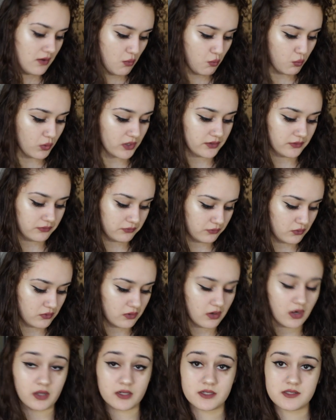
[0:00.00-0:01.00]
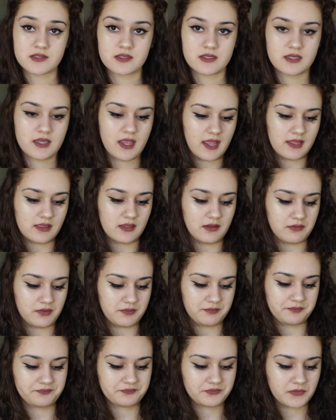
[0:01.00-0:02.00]
wonderful. Honestly, I love
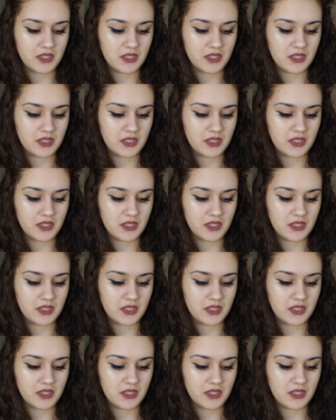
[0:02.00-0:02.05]
them.